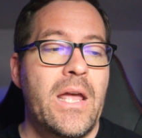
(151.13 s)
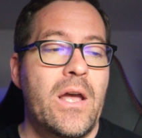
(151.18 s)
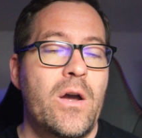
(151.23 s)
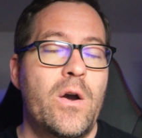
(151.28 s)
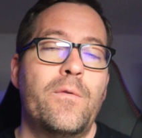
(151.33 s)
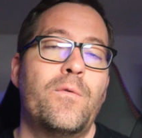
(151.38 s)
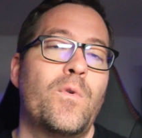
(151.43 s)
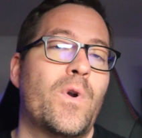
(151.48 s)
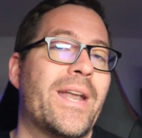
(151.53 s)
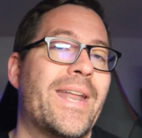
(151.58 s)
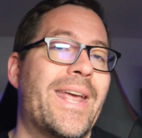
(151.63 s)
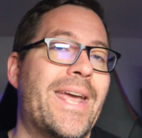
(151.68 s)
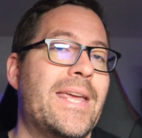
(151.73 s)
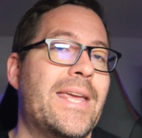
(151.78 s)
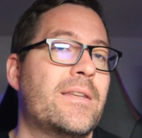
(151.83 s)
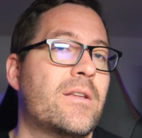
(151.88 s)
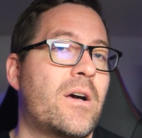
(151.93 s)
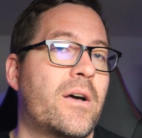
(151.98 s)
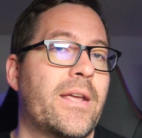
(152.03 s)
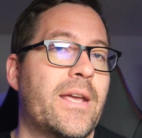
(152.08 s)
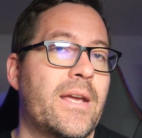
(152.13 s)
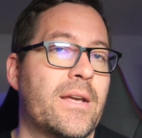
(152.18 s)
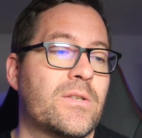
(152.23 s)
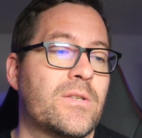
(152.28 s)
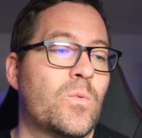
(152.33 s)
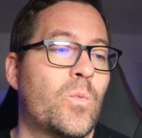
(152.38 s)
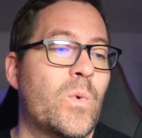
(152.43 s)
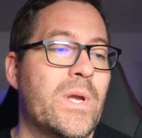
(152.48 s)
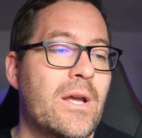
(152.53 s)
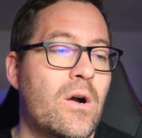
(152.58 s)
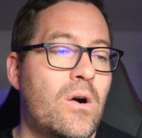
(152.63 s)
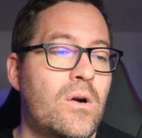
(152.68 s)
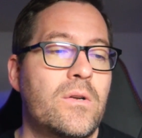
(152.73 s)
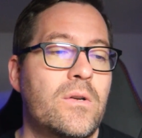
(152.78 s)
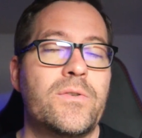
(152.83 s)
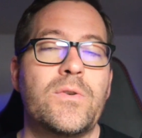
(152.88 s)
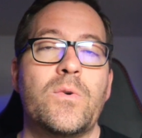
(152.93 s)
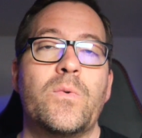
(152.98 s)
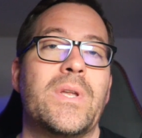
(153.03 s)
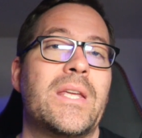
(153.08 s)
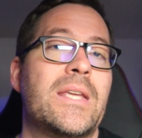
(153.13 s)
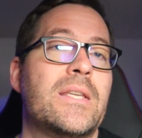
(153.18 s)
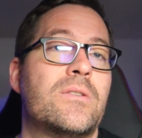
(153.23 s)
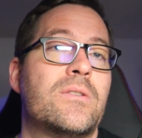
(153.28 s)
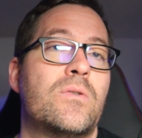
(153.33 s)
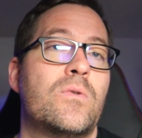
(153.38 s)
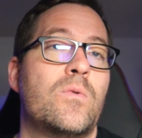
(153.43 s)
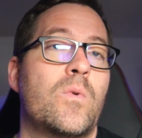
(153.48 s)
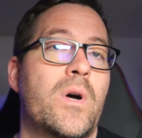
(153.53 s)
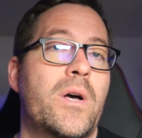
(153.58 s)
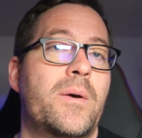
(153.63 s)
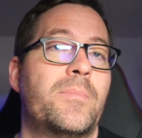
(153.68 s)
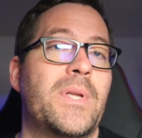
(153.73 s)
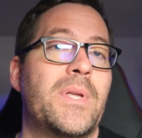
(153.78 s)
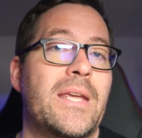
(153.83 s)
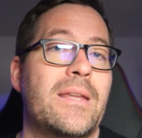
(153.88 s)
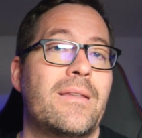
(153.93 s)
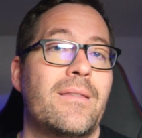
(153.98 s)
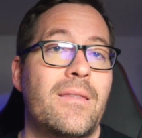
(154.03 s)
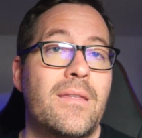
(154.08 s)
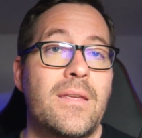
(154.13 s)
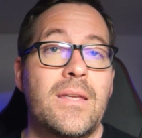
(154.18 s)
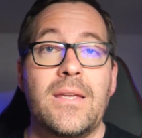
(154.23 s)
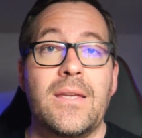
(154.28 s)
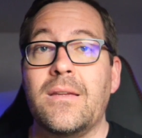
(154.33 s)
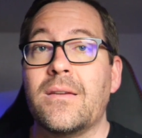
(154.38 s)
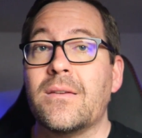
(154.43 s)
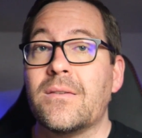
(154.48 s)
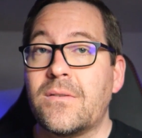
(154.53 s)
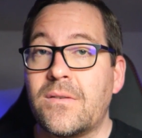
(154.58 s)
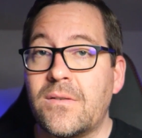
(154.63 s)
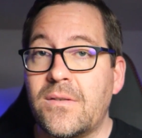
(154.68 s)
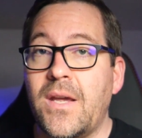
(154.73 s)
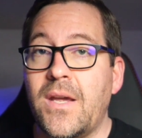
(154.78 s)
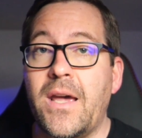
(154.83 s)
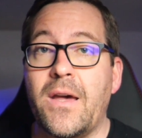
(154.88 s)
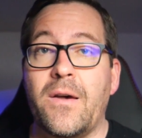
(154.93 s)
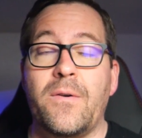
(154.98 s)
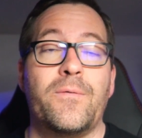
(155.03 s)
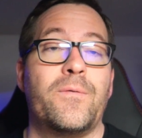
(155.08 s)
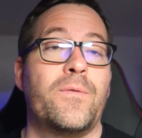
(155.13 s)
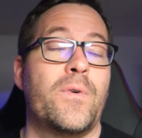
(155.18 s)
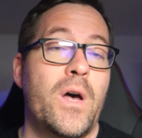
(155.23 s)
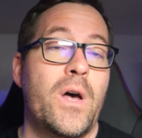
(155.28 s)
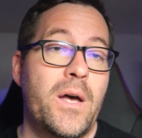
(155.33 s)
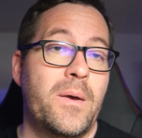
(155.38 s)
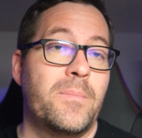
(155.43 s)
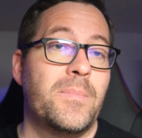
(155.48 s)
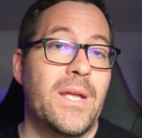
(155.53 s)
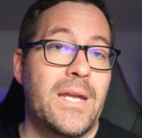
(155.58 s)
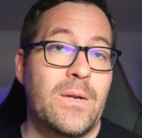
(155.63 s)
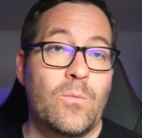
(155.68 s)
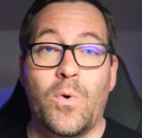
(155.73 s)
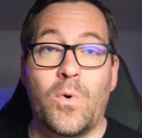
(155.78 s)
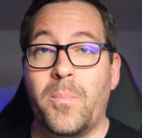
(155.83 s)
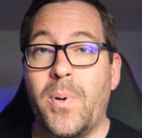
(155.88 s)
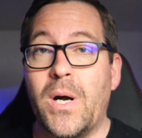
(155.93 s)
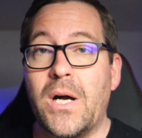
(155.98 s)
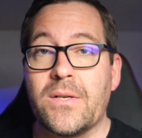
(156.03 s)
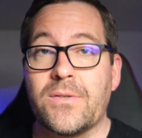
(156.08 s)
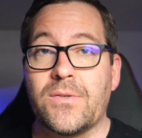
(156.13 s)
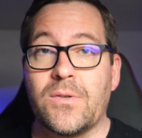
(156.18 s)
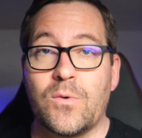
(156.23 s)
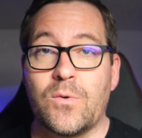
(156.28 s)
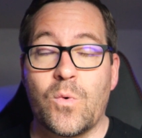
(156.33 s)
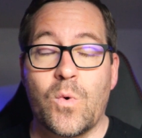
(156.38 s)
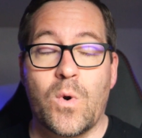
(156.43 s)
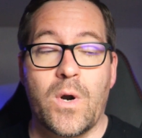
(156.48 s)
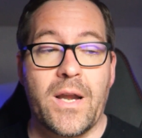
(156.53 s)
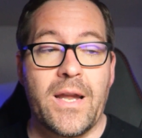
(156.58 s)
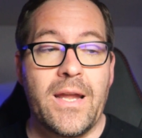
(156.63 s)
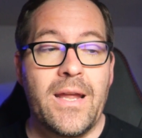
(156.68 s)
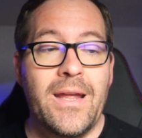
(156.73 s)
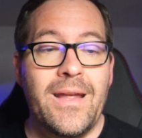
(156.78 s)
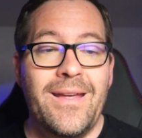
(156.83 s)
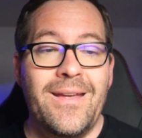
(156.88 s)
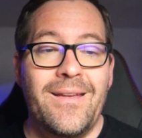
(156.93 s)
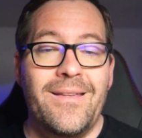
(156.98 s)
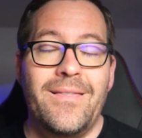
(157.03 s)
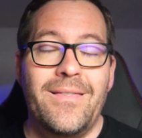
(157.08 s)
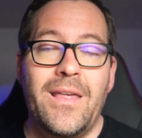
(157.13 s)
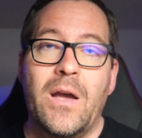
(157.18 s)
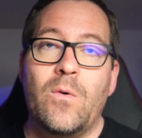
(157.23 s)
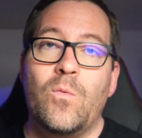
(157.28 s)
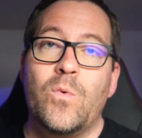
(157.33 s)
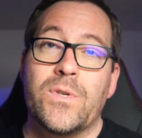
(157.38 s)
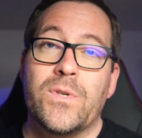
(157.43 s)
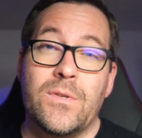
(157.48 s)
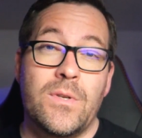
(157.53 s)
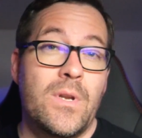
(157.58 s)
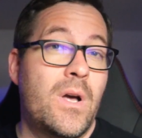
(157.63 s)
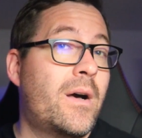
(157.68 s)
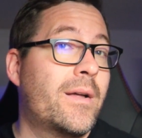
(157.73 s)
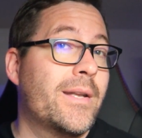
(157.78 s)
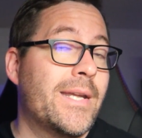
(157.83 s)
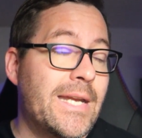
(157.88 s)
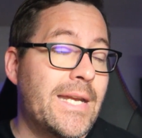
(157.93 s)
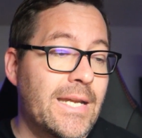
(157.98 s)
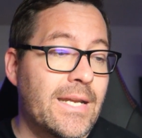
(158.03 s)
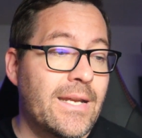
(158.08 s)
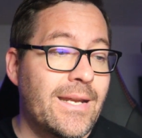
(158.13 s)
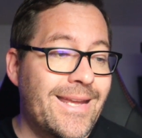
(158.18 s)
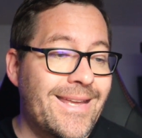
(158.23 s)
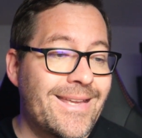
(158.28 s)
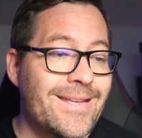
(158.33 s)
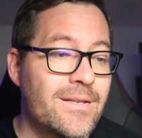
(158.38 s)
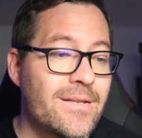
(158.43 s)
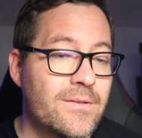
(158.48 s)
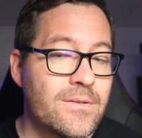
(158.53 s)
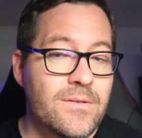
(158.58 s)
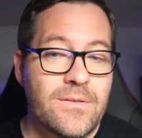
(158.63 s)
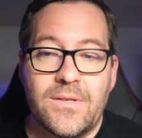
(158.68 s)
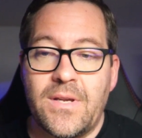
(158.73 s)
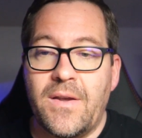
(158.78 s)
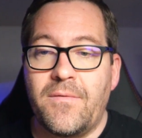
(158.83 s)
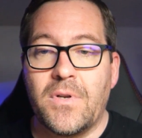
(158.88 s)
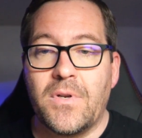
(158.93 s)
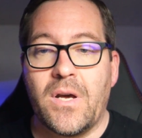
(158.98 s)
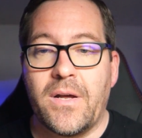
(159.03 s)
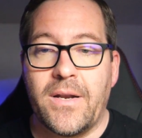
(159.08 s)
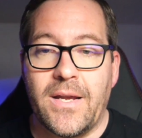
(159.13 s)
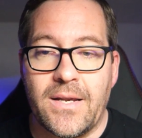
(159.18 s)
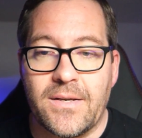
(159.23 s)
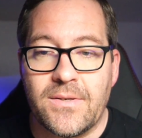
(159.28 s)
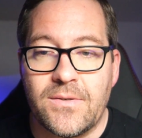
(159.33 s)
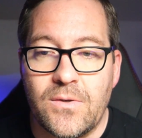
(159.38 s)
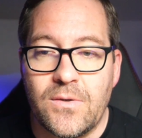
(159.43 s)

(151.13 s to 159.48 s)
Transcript: However, in 8.x, we also need to update the Ceph update repository that was not needed in 7.x.